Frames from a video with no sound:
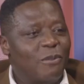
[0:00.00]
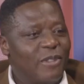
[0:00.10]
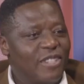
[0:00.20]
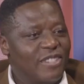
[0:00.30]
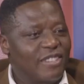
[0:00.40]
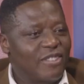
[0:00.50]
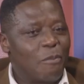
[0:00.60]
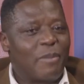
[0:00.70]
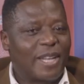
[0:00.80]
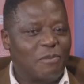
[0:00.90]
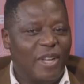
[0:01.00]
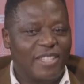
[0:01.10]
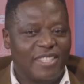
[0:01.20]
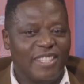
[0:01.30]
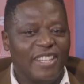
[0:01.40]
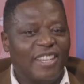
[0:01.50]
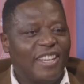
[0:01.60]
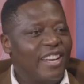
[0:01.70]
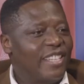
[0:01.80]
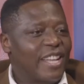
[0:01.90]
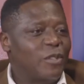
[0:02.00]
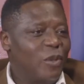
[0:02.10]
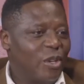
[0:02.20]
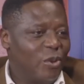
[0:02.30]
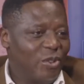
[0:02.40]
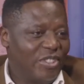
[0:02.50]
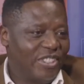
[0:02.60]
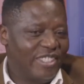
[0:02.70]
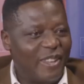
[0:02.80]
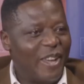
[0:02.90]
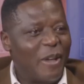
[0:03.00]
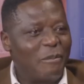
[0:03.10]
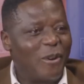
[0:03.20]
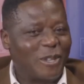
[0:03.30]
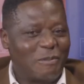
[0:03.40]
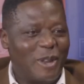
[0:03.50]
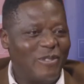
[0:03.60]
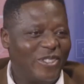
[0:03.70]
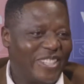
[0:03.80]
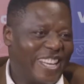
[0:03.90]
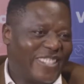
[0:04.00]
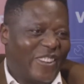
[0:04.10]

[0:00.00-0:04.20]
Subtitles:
of these compartments. Let's start with the good. Gospel music. Let's